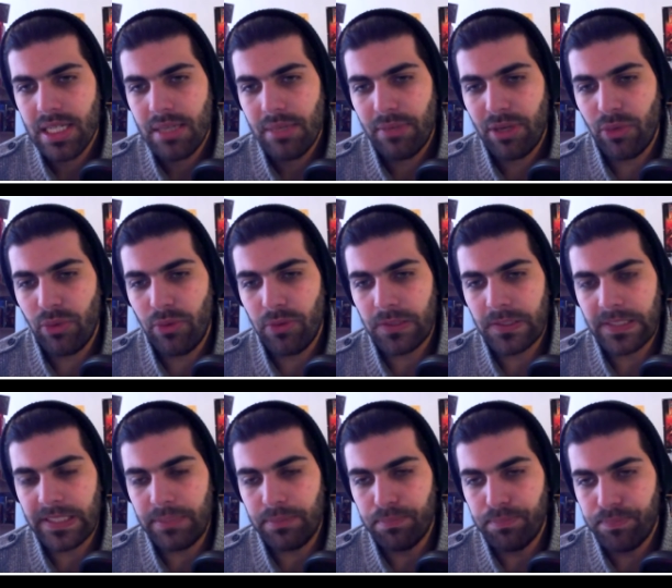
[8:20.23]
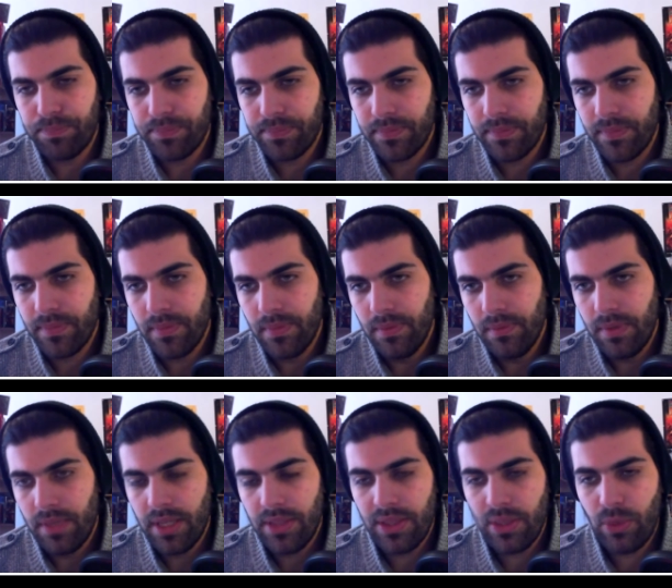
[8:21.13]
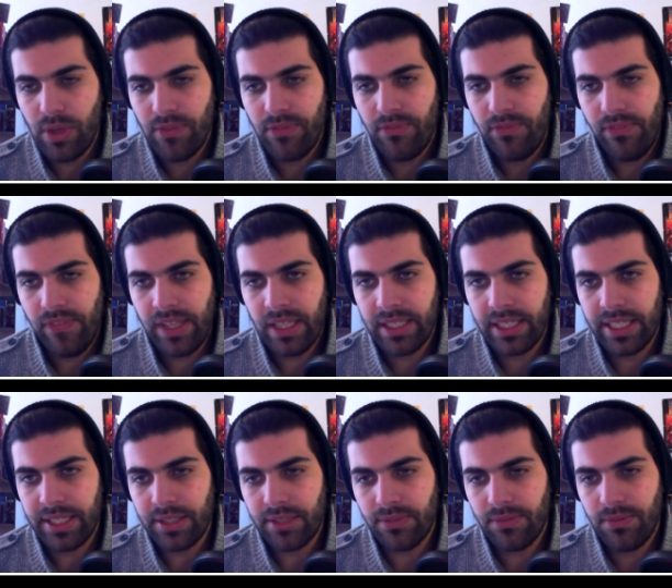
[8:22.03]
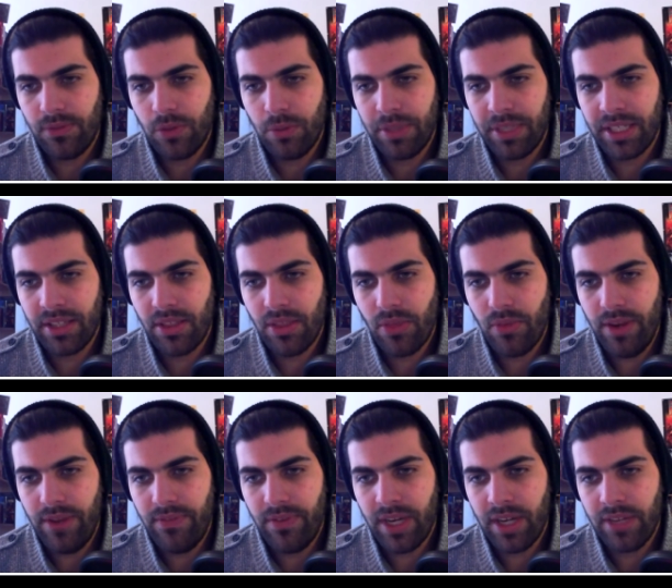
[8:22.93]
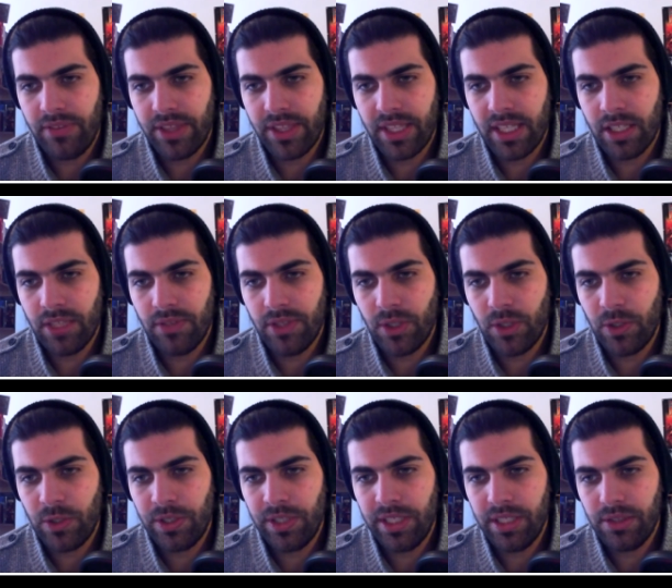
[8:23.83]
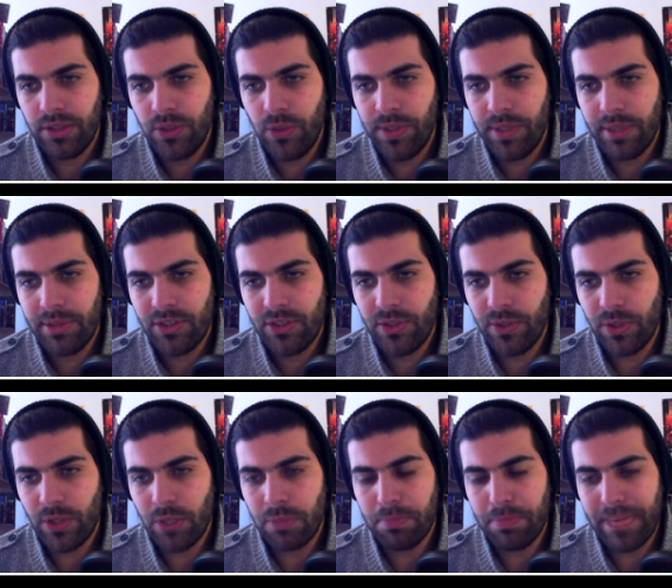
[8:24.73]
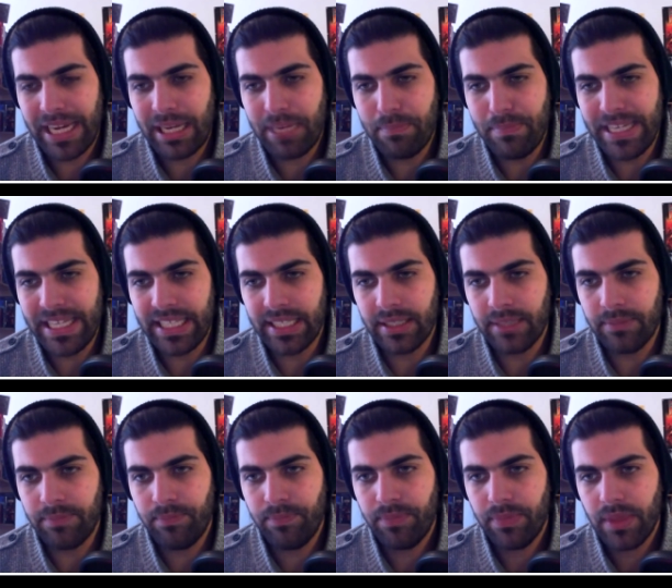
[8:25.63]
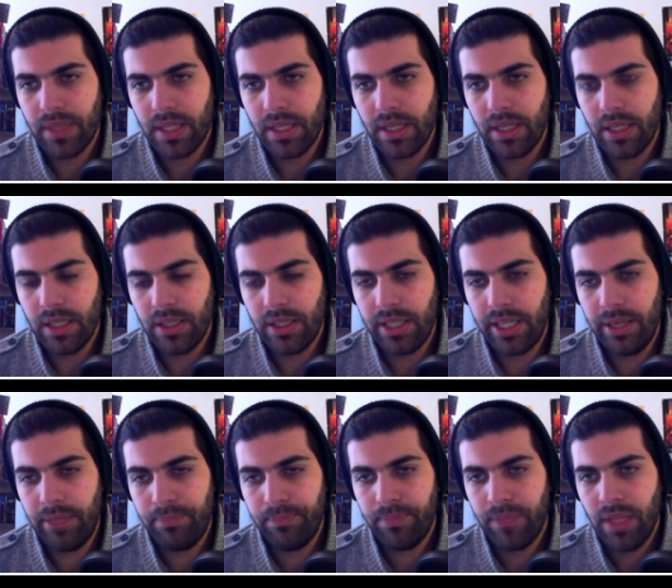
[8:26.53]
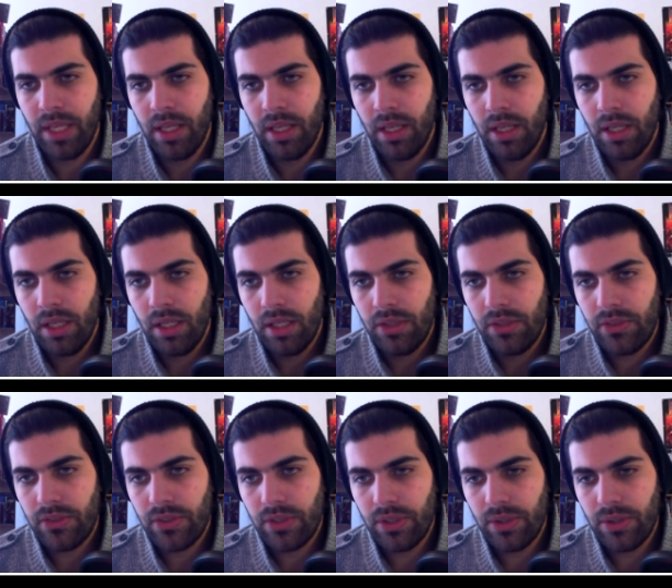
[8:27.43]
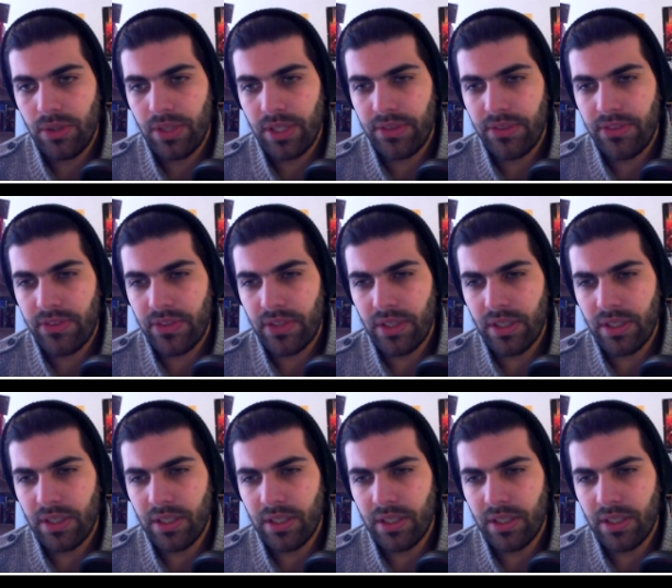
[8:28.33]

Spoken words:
but we will see. Then we have Fell Cannon, 4 mana, 3/5. At the end of your turn, deal 2 damage to a non-mech minion. Okay, so that's